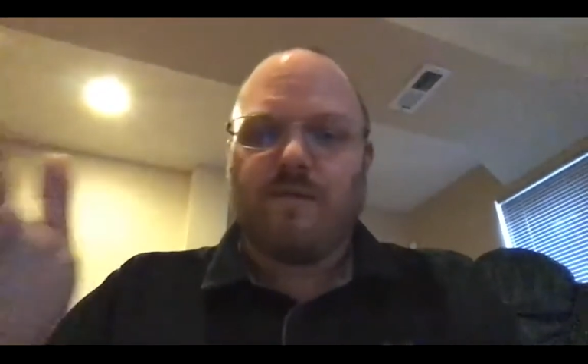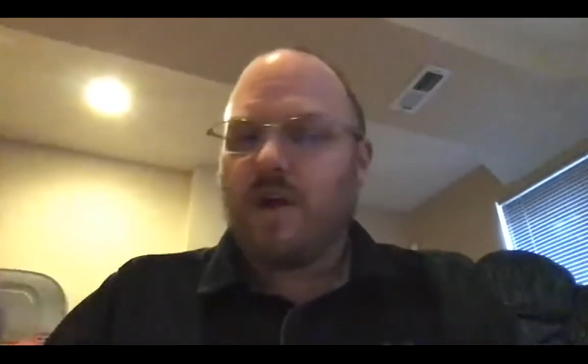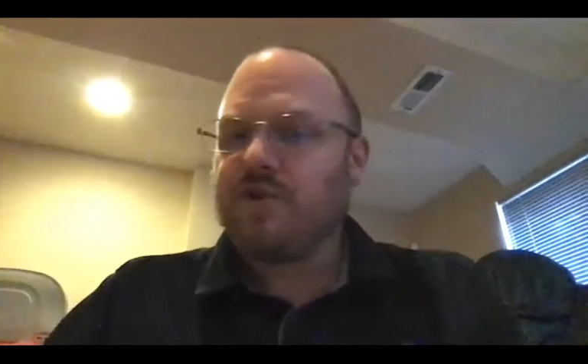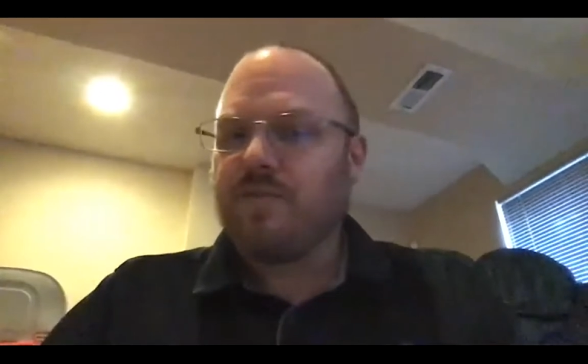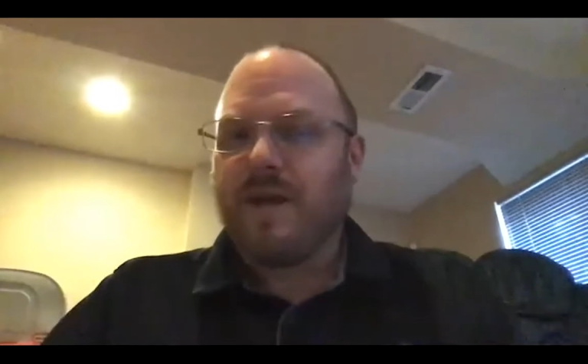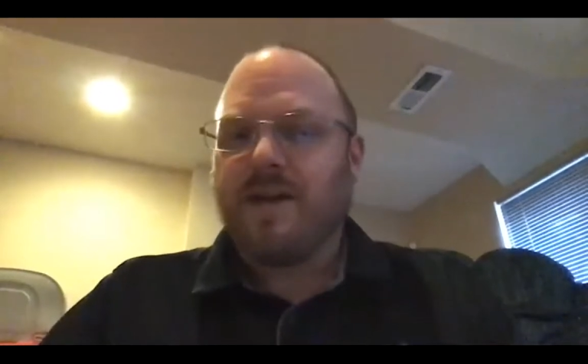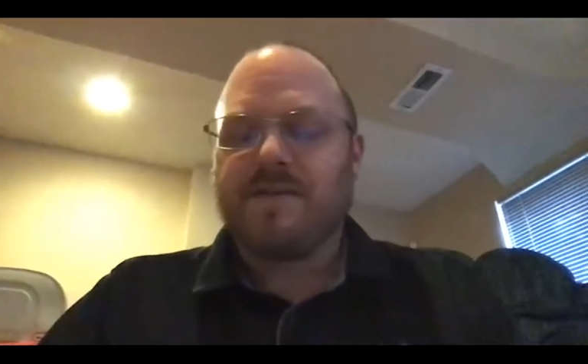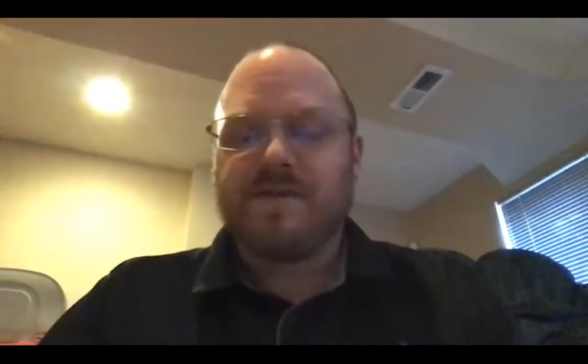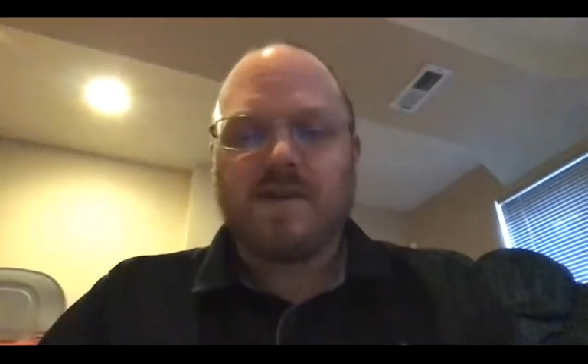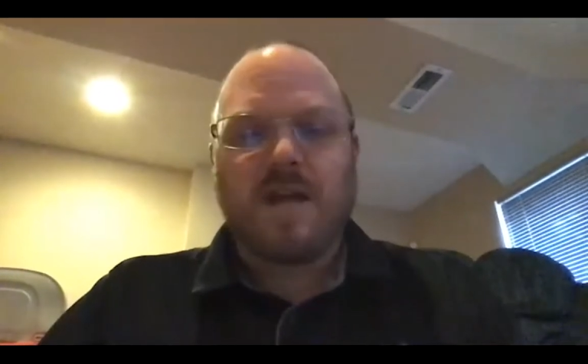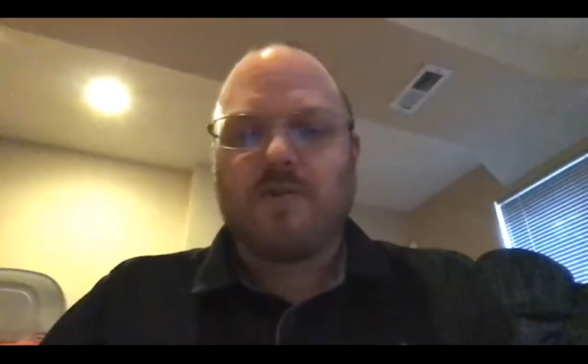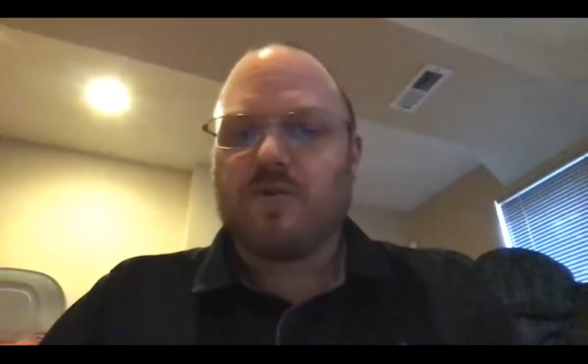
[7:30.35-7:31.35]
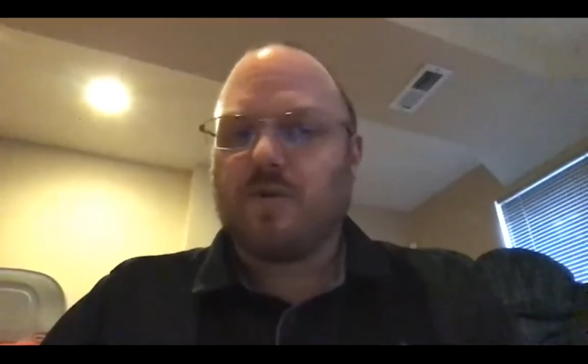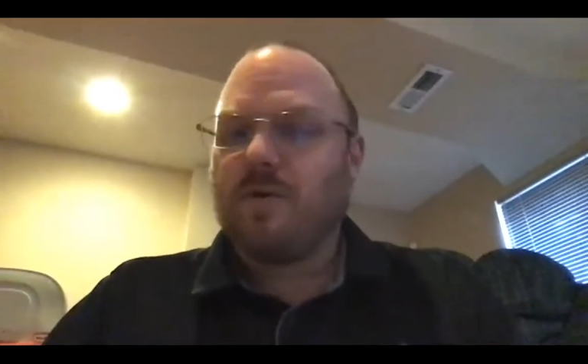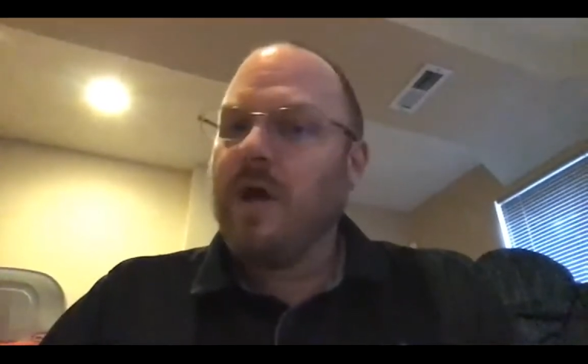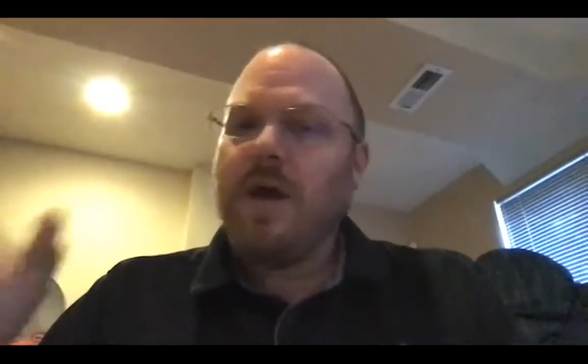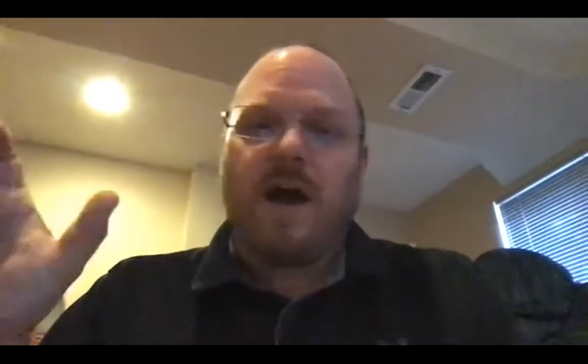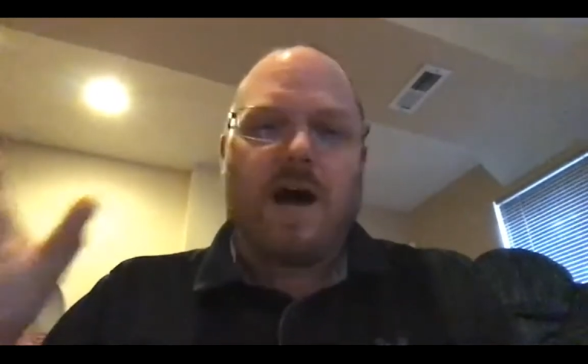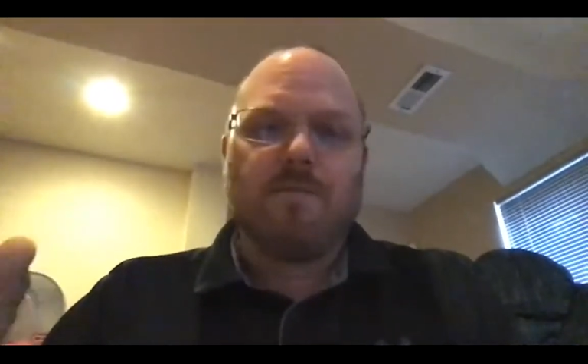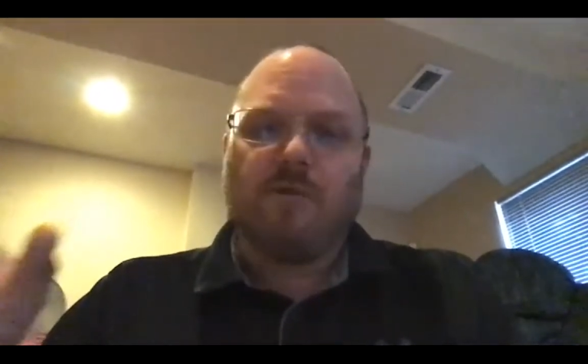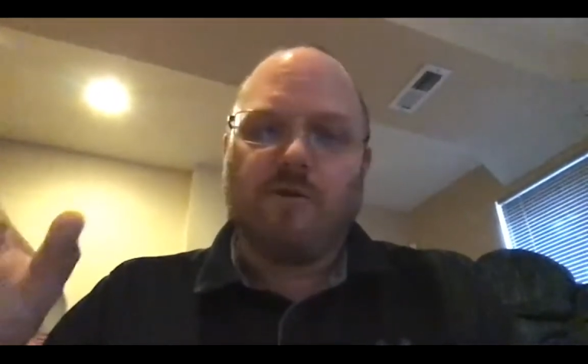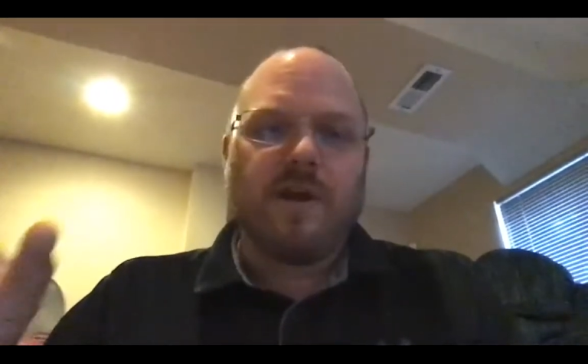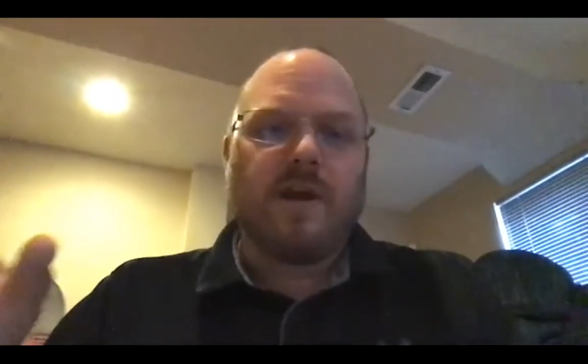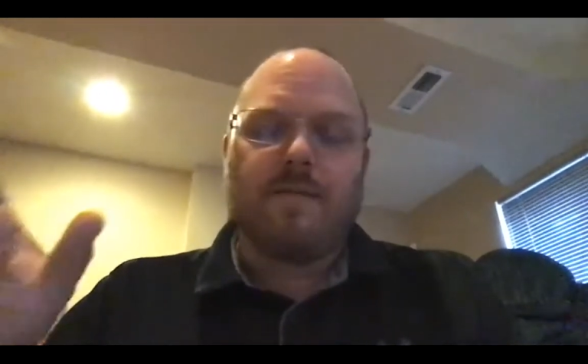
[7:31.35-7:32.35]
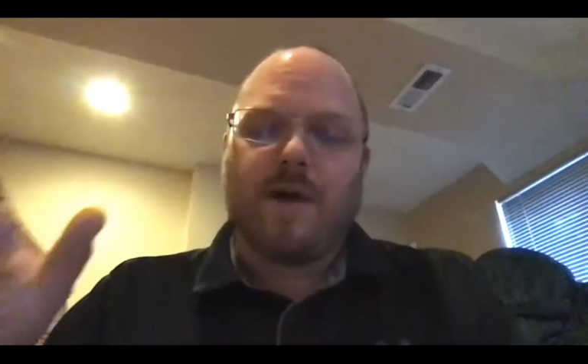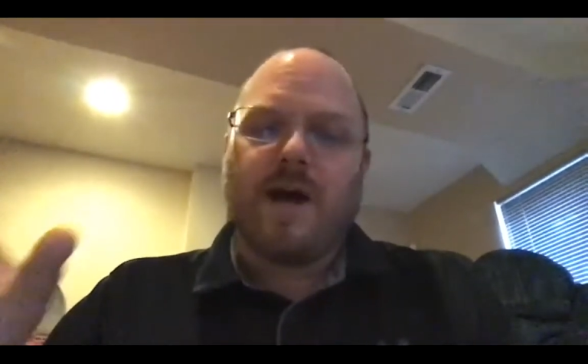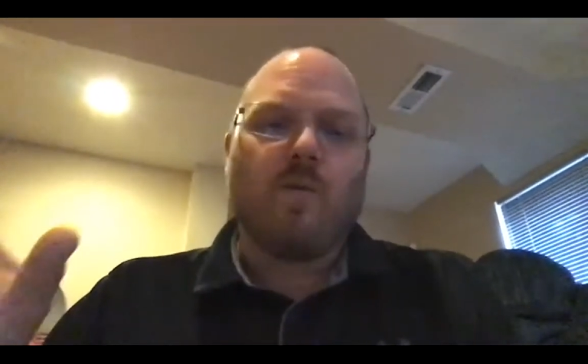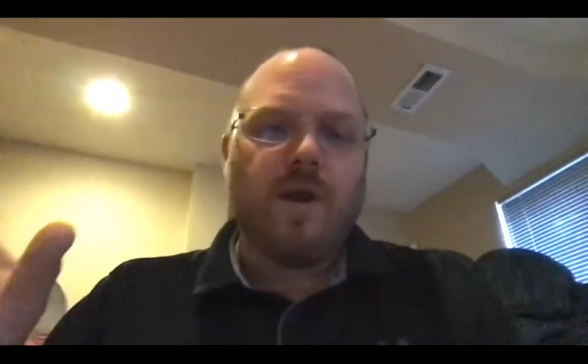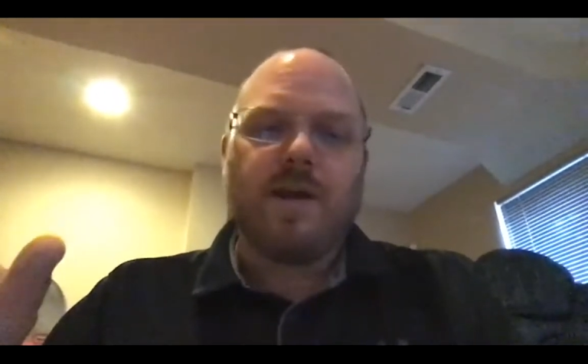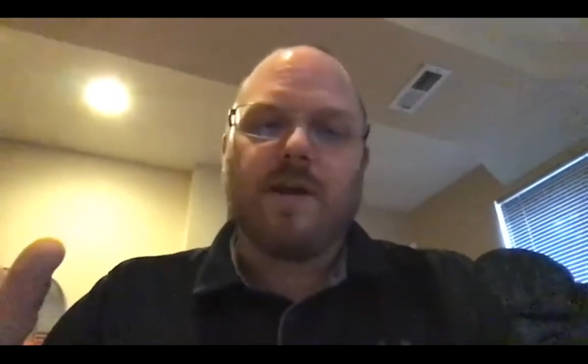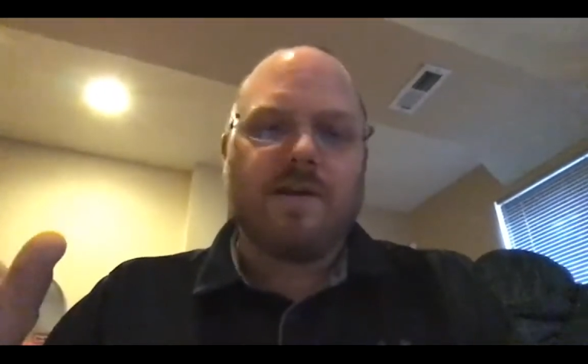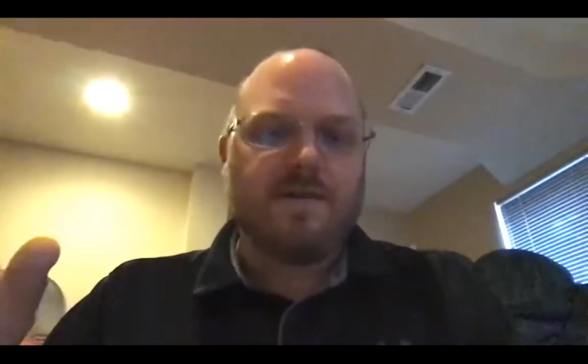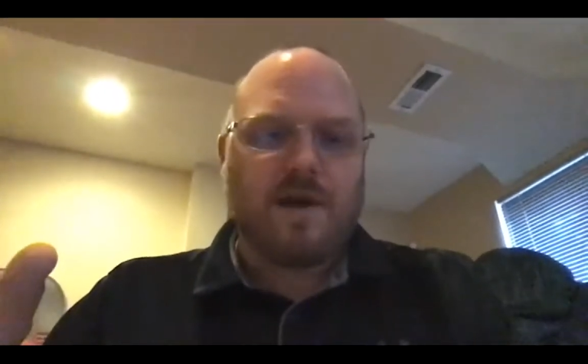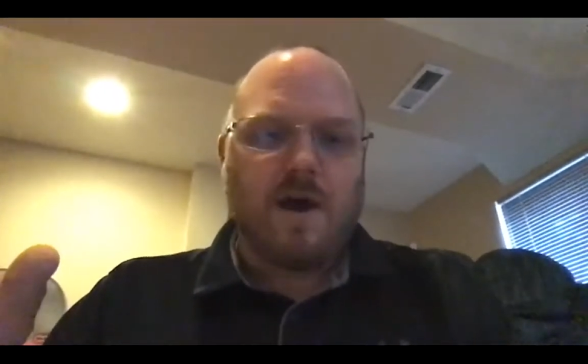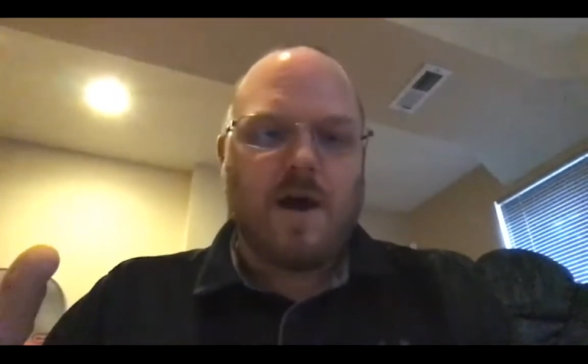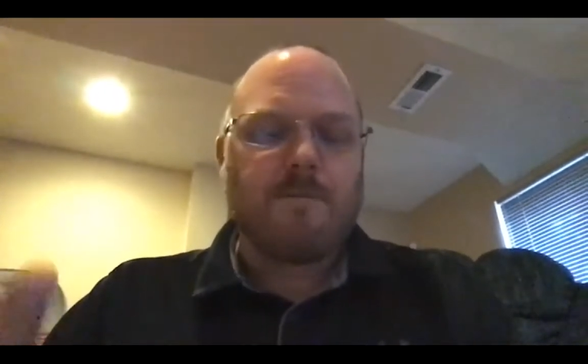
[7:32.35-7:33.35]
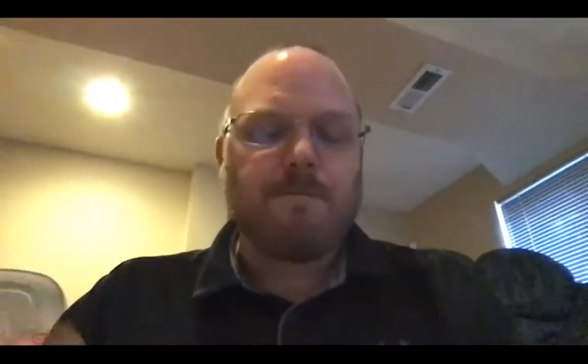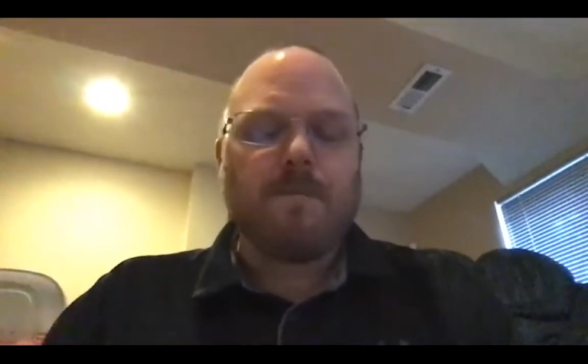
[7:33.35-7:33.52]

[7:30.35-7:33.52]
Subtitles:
regimented schedule, I'm looking at about a week at a time.